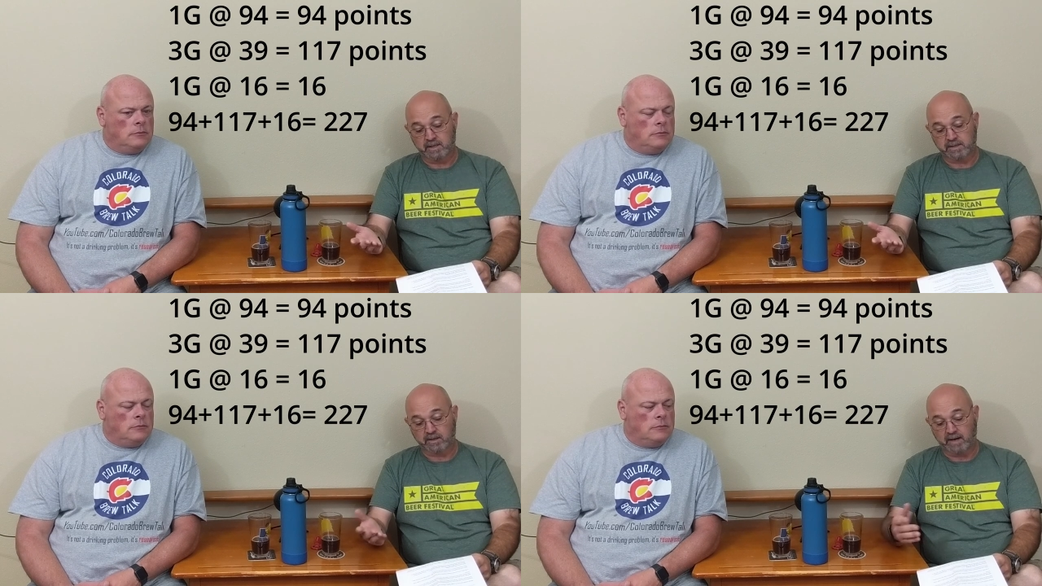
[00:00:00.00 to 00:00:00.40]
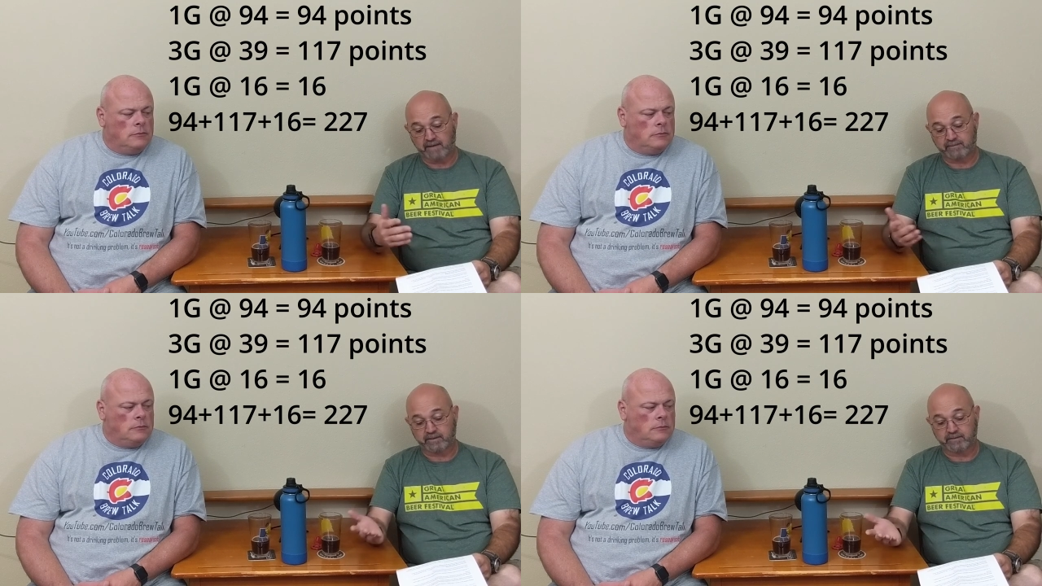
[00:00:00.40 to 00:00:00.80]
Speaker 1: So
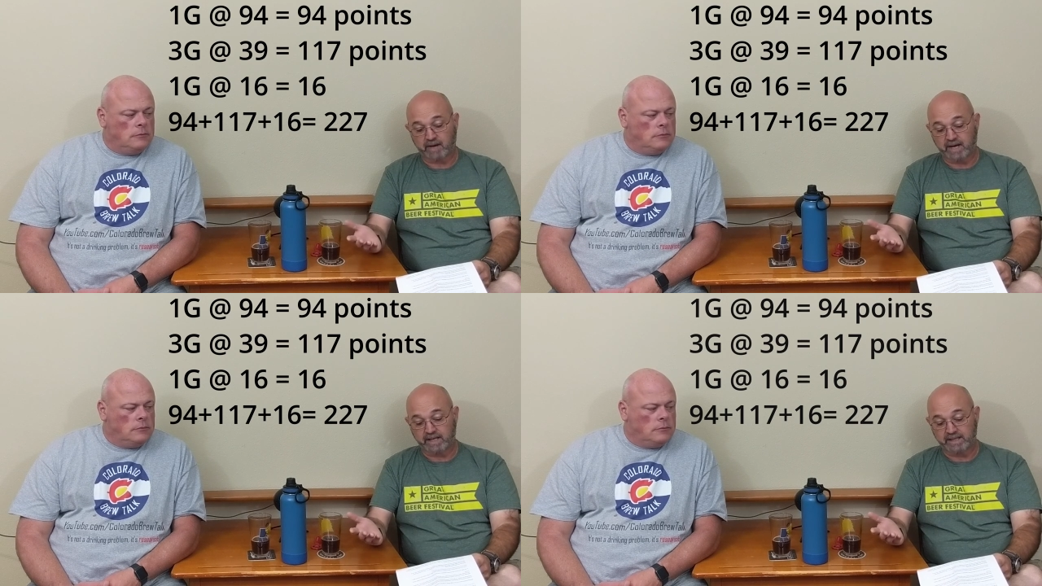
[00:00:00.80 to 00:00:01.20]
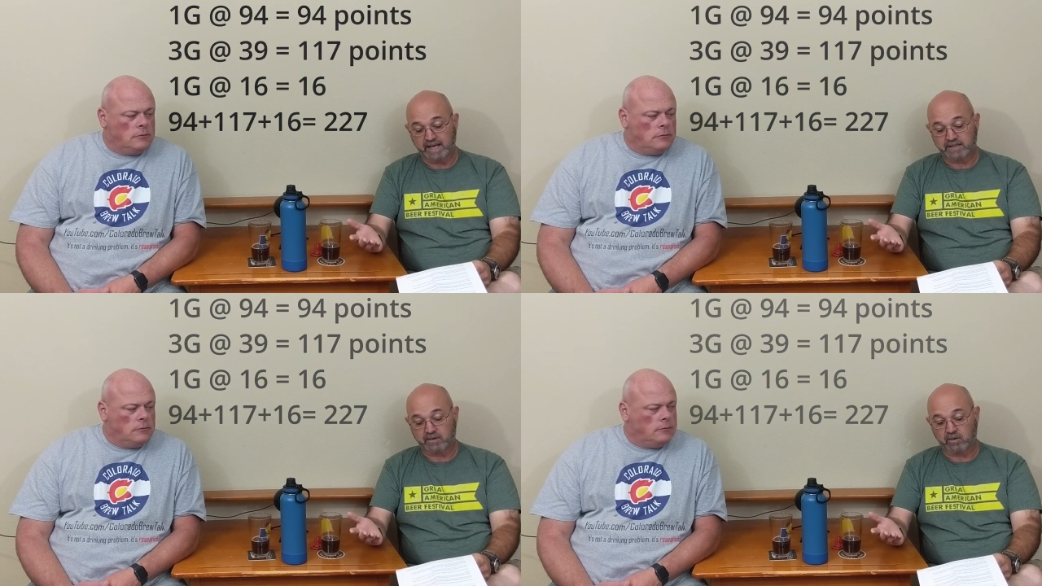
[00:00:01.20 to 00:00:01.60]
after dividing
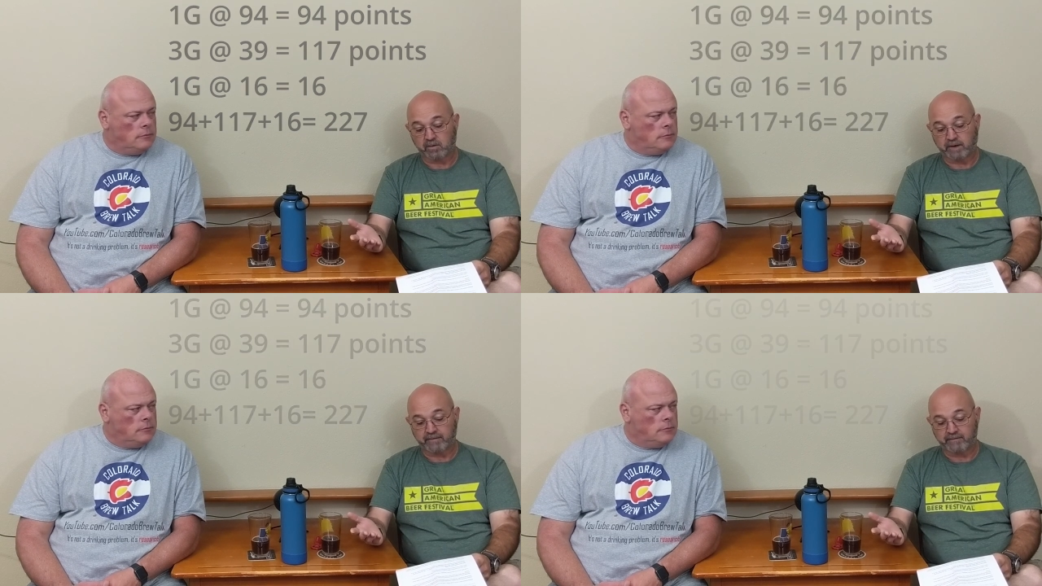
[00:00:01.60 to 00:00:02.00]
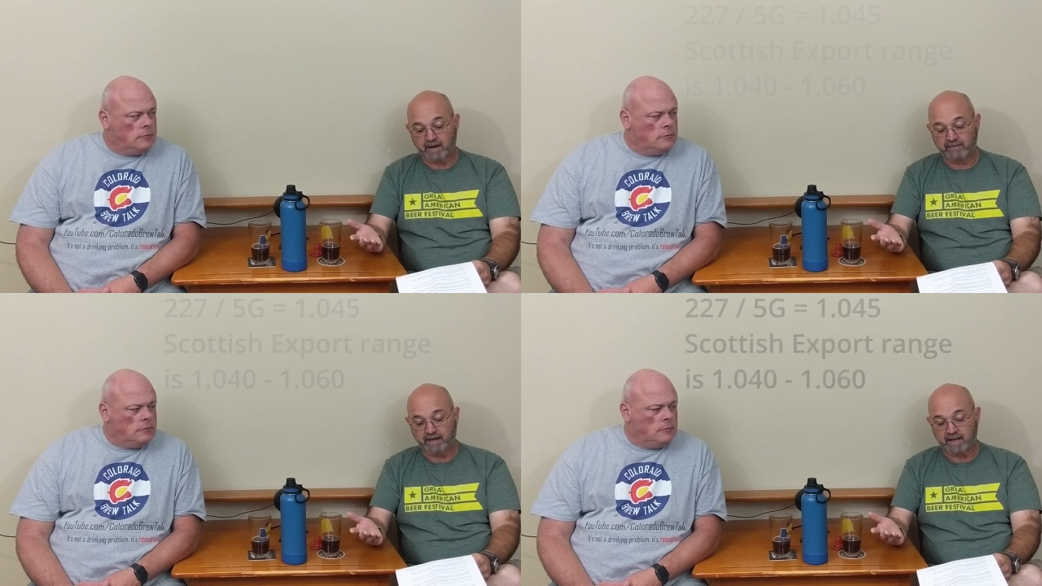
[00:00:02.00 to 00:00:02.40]
that total by
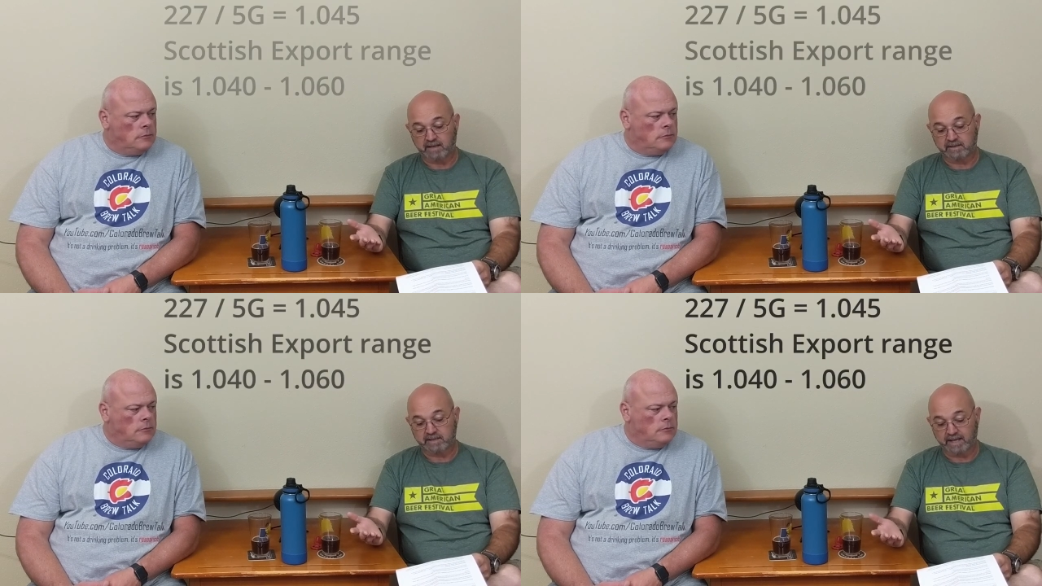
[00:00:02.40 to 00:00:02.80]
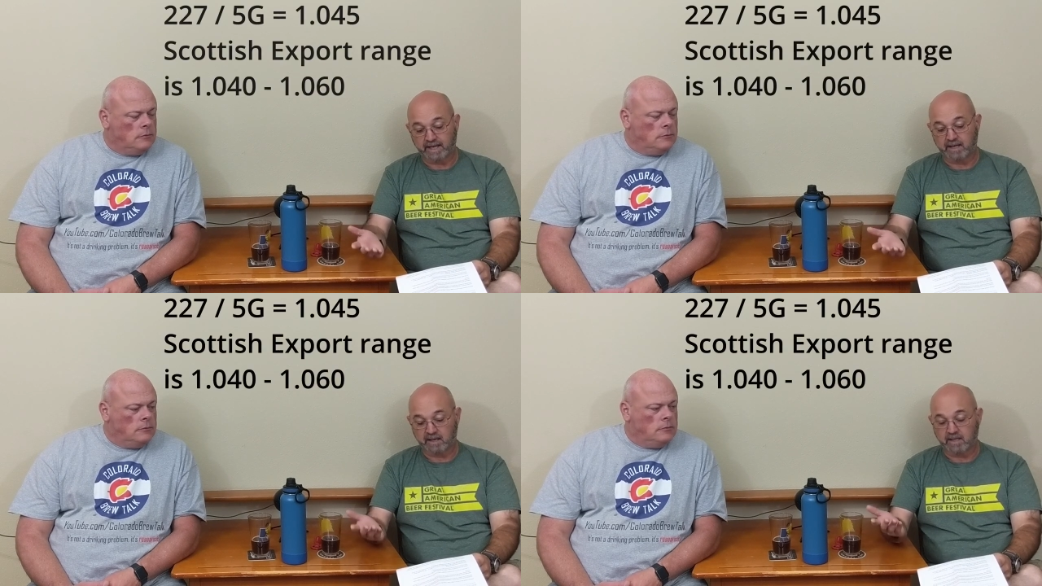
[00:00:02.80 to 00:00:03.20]
five gallons, I
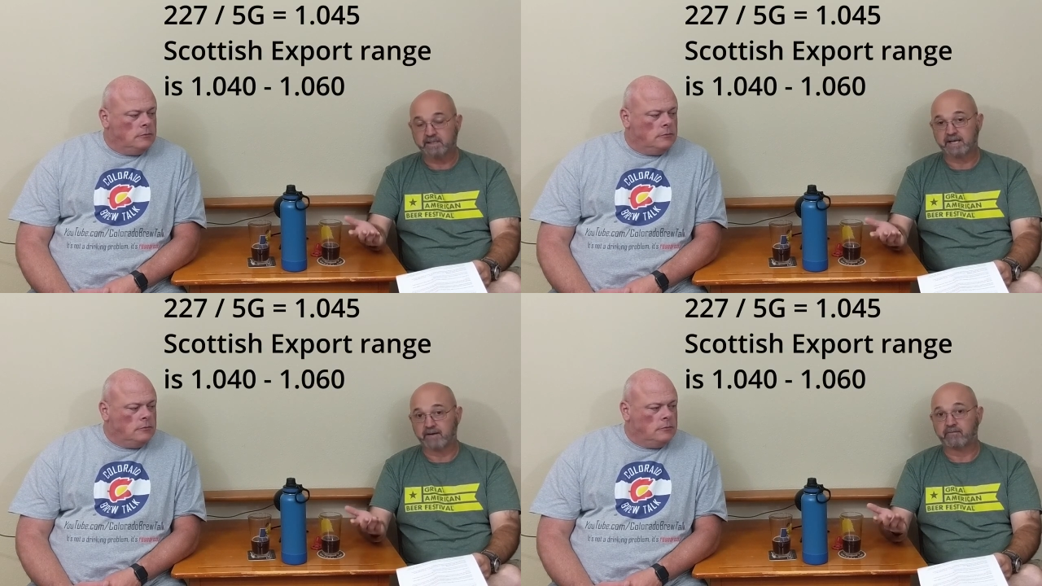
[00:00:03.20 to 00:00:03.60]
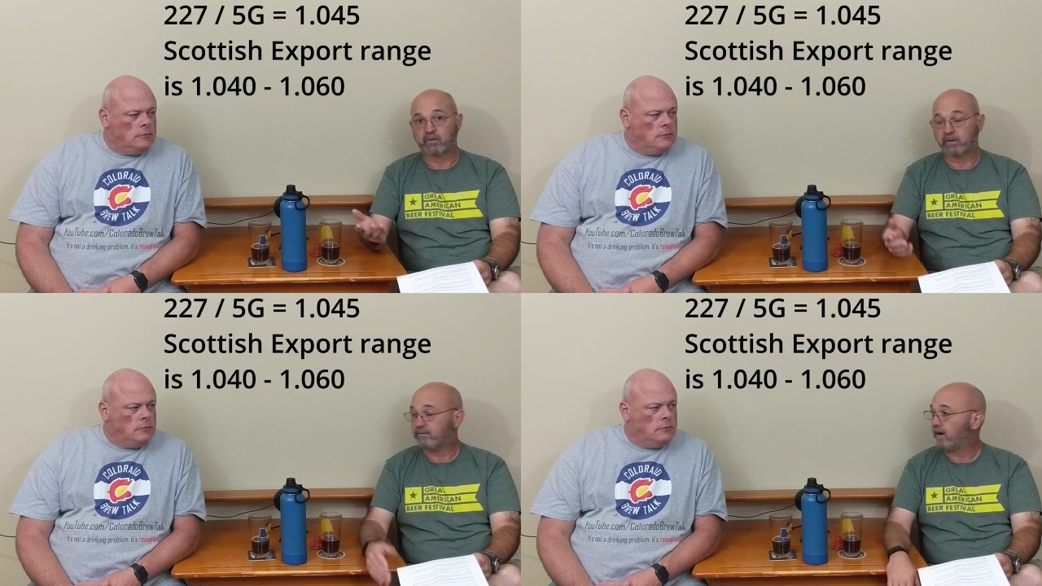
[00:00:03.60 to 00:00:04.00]
get a
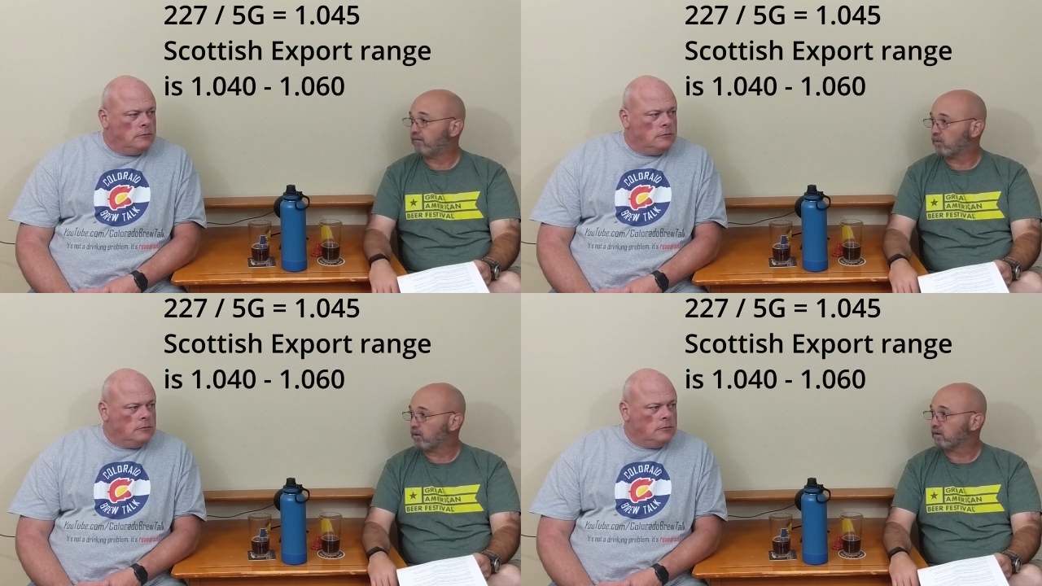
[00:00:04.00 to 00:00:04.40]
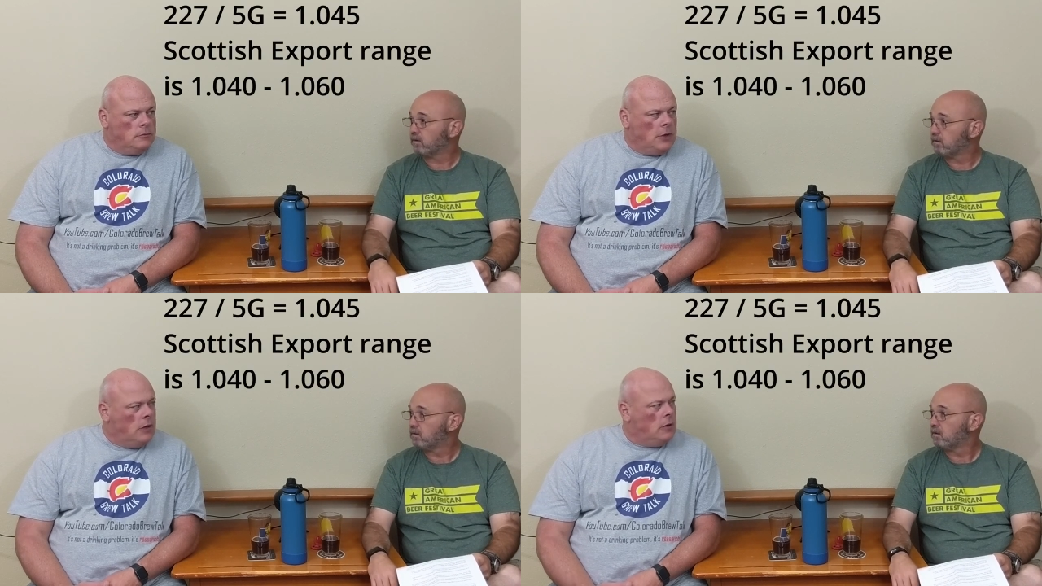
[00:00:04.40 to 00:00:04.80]
1045 wort.
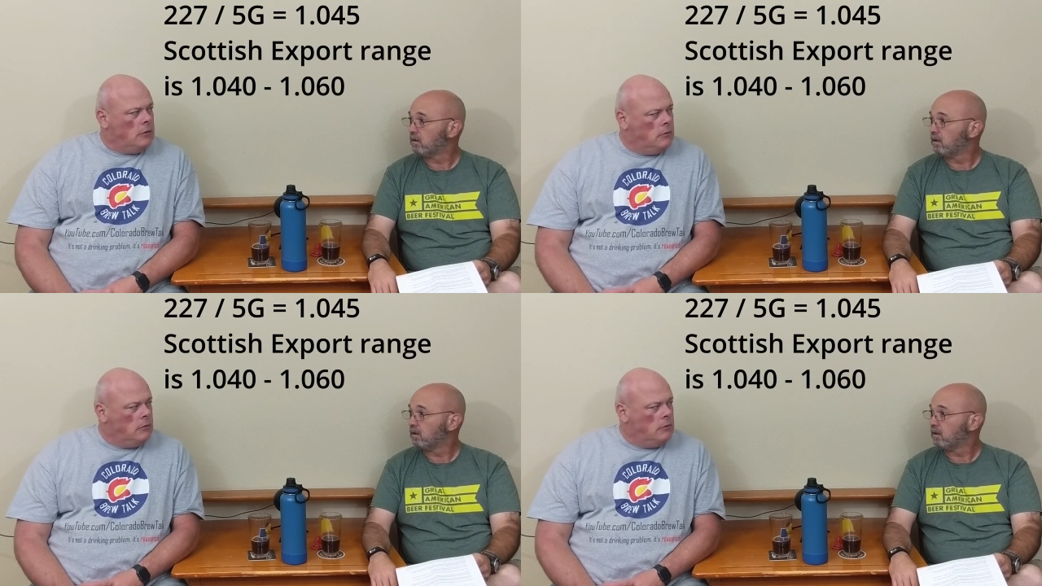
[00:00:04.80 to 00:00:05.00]
Huh.